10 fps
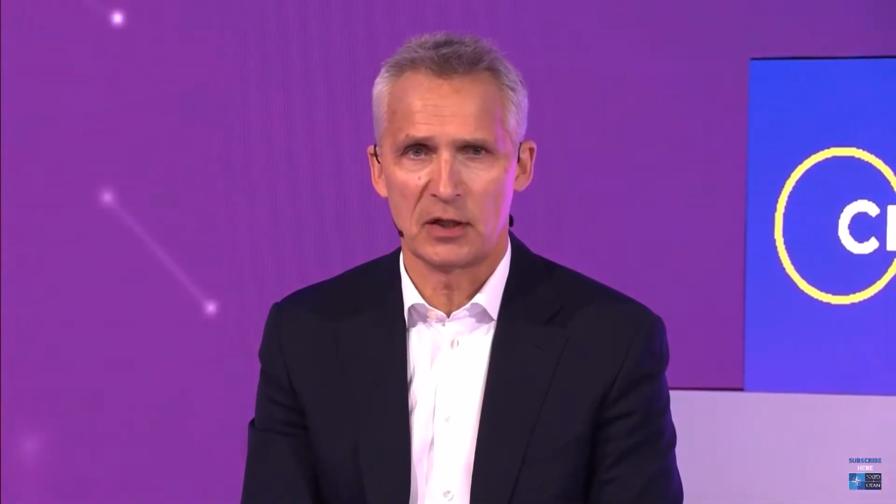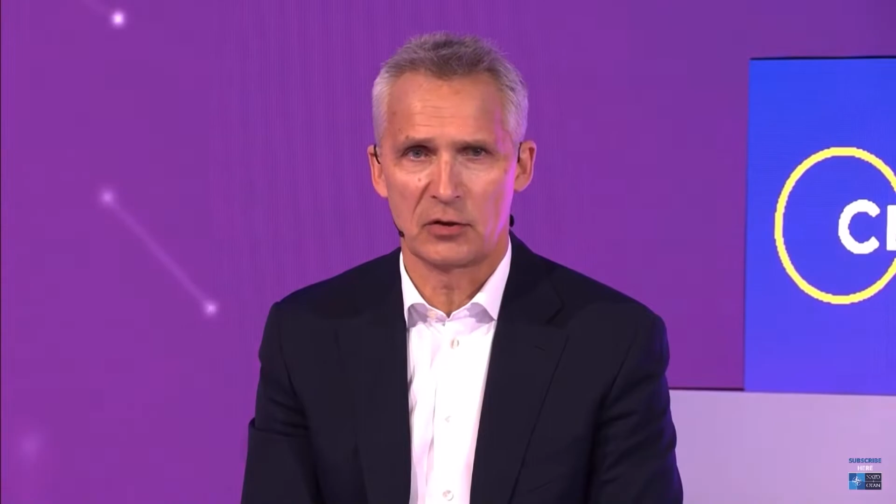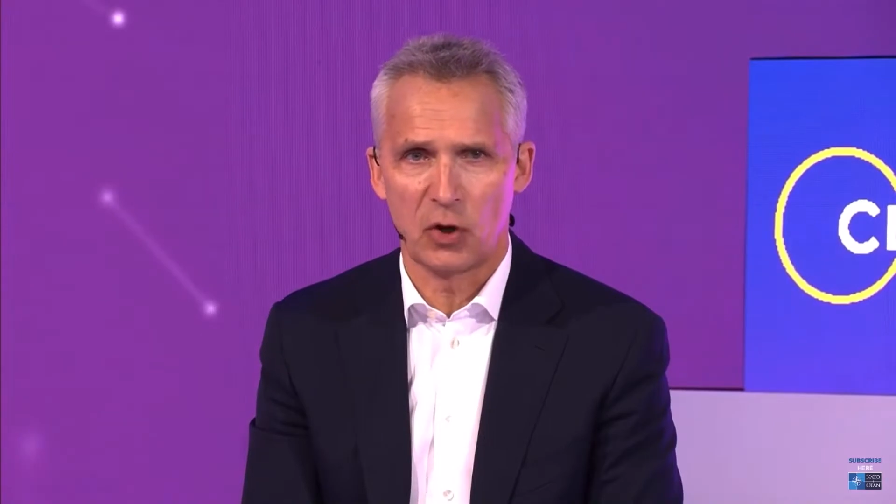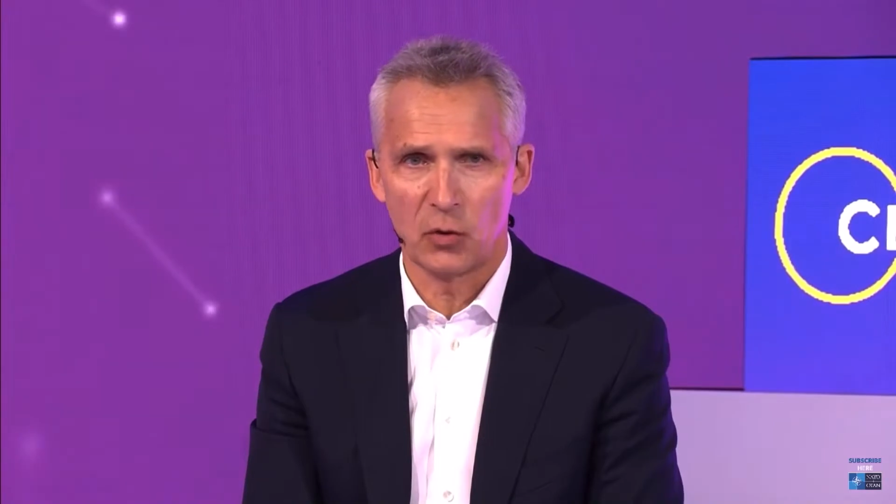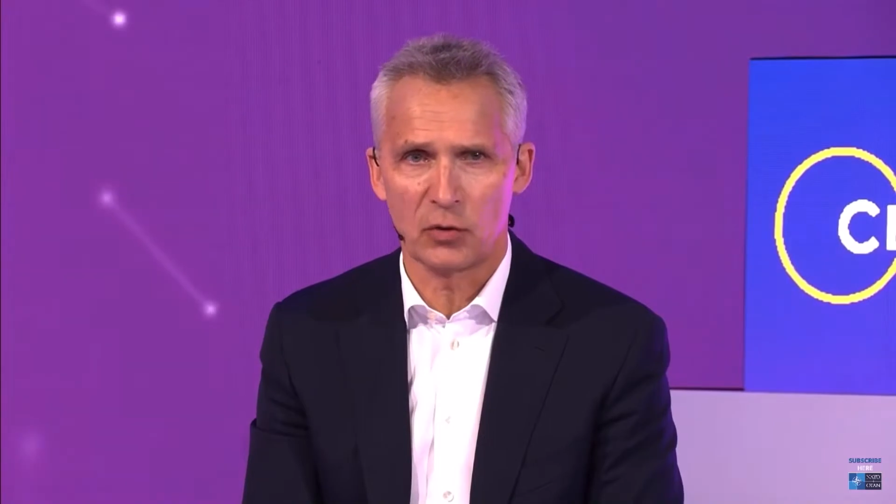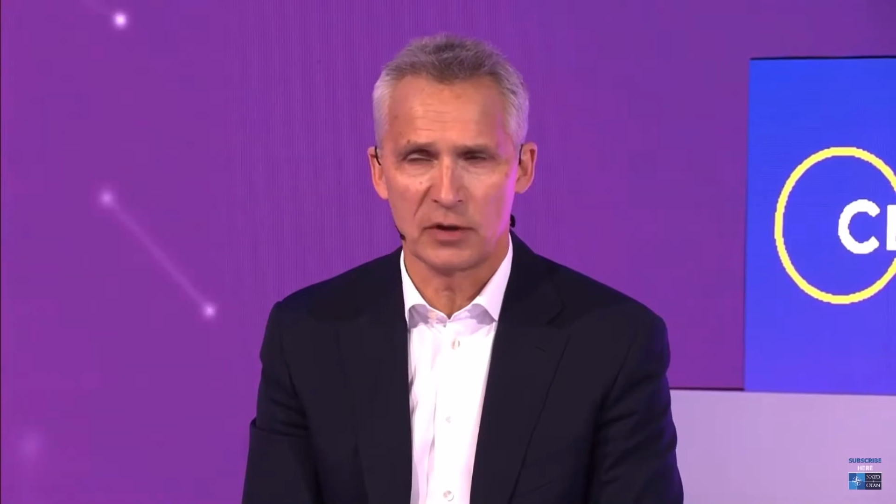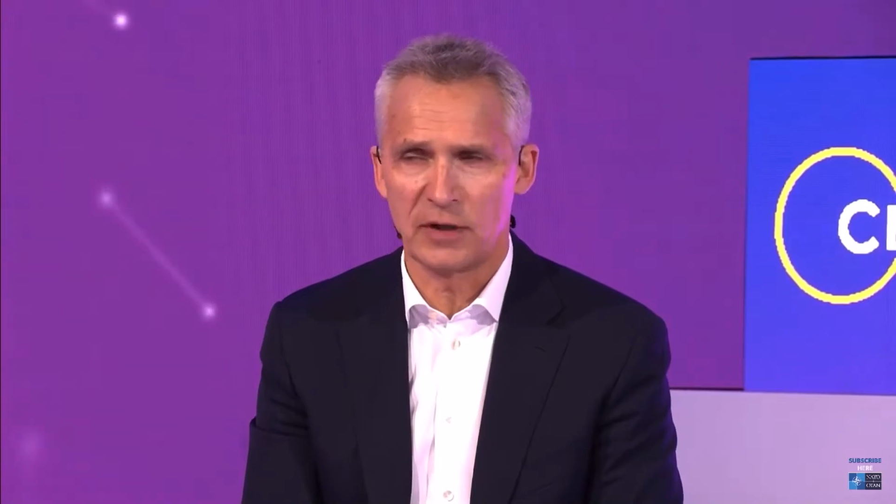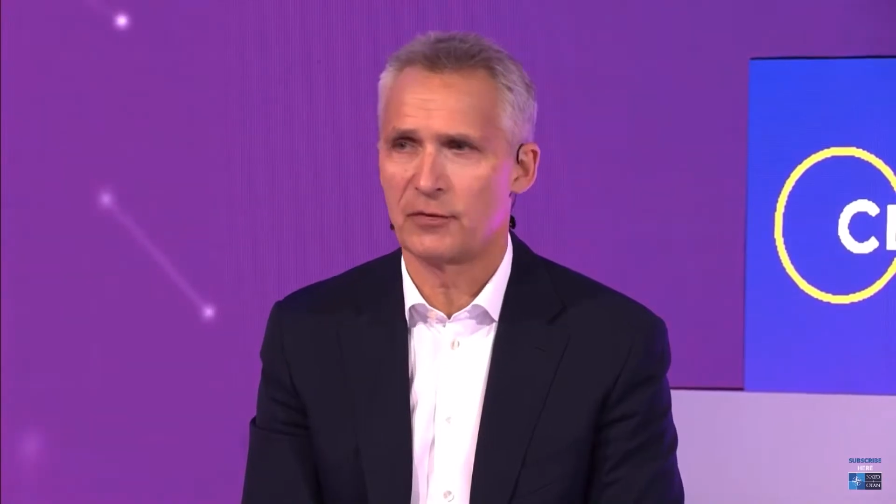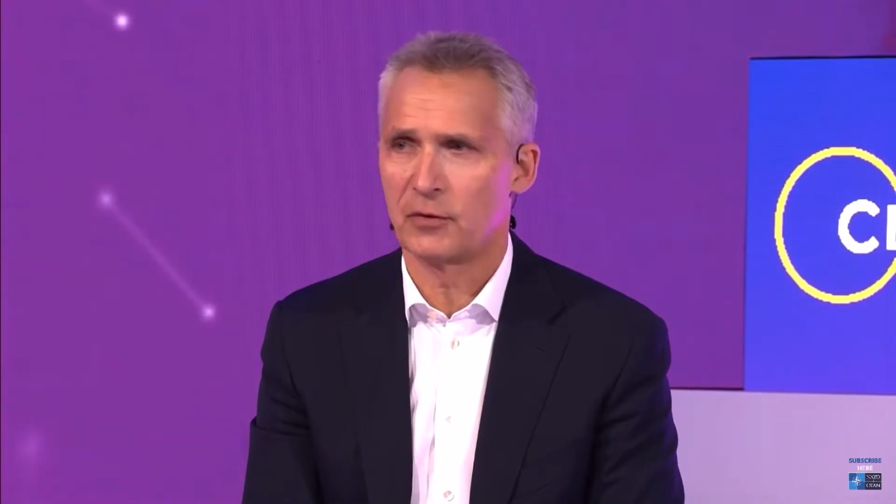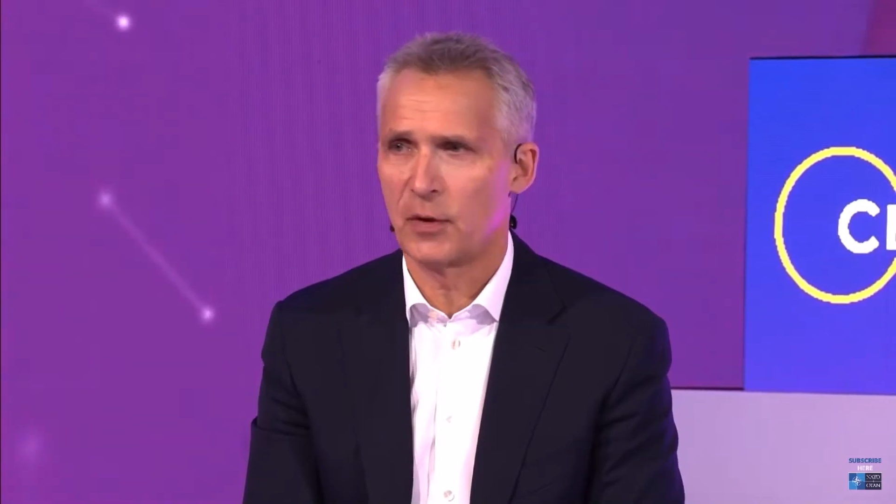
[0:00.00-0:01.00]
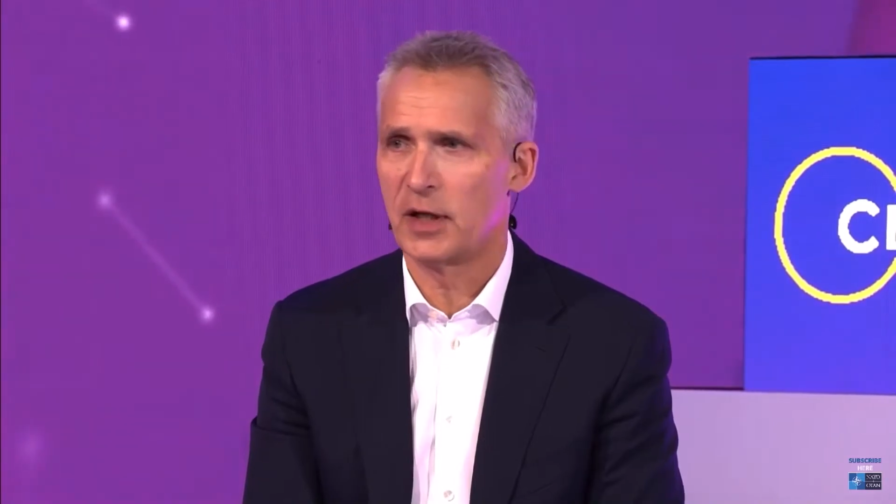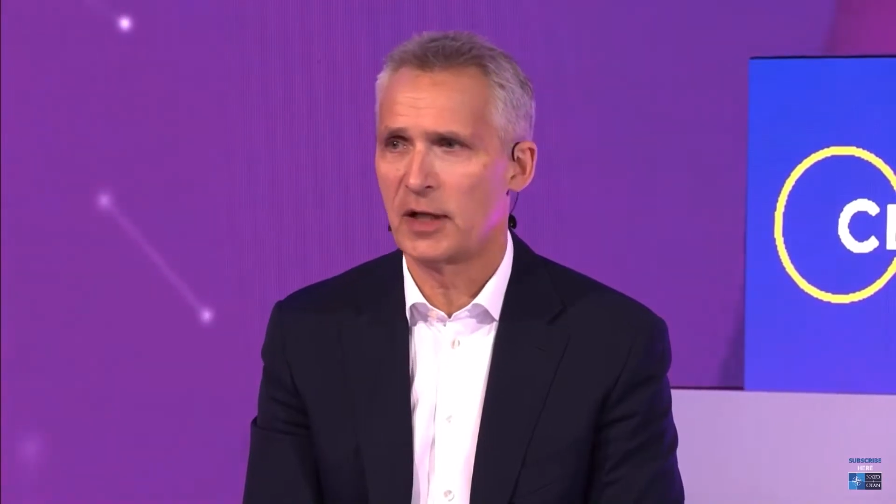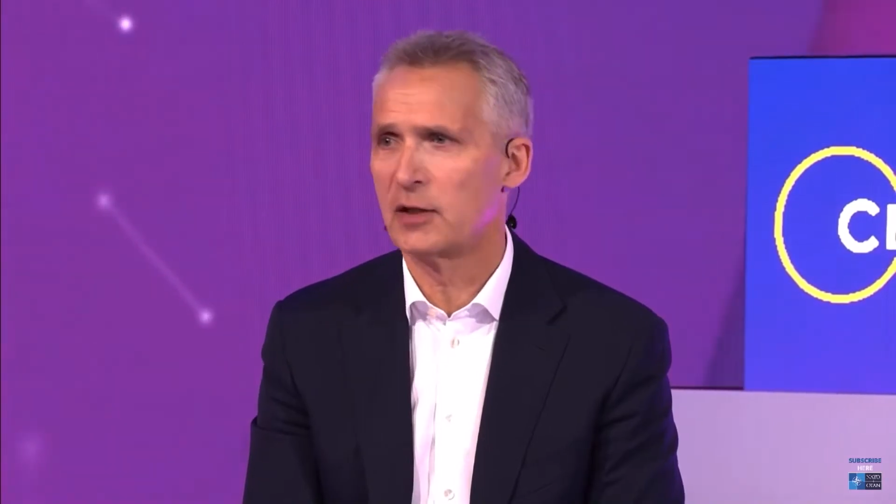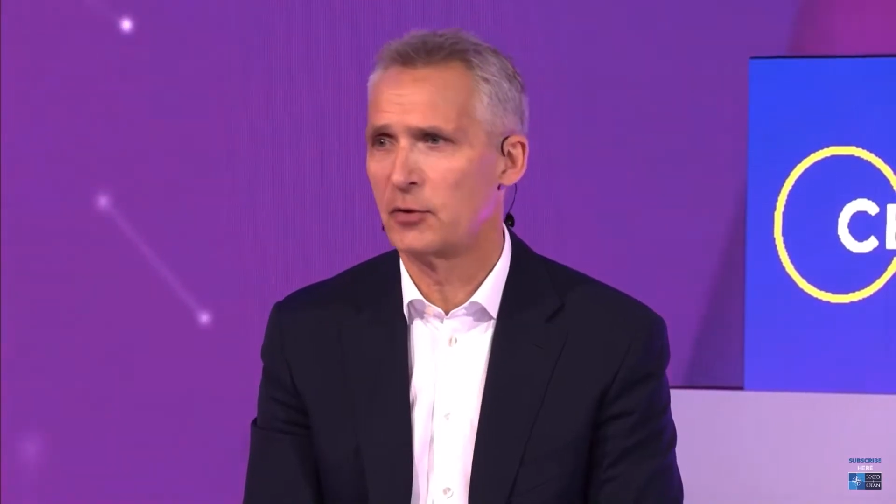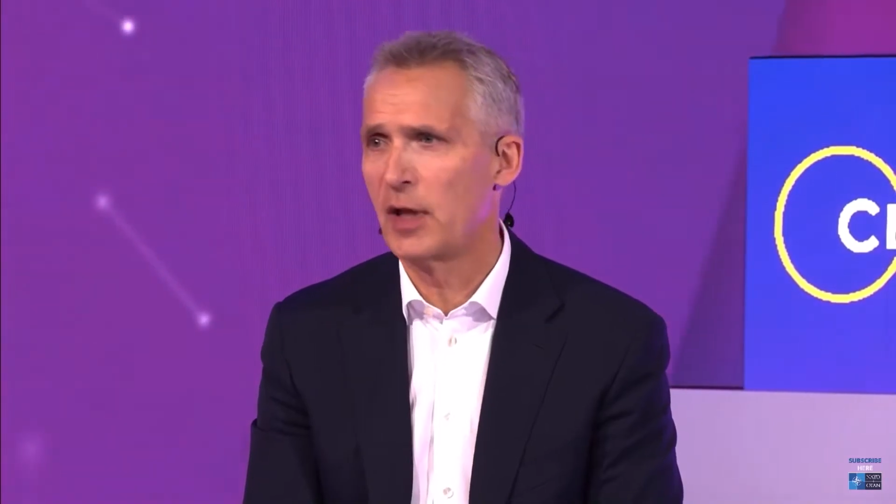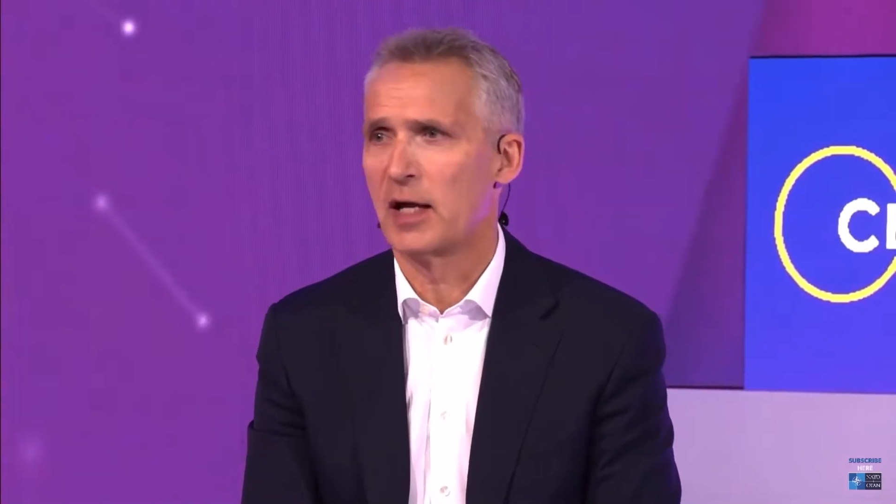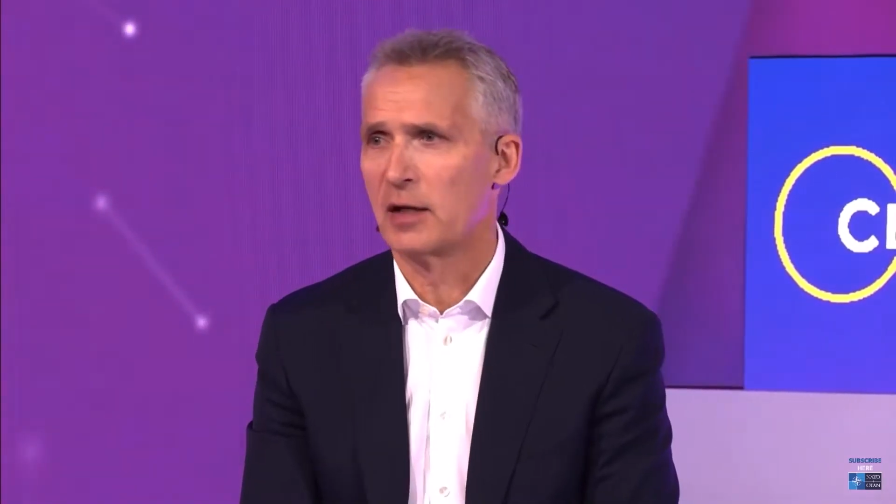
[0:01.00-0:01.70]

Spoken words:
totally different way than today.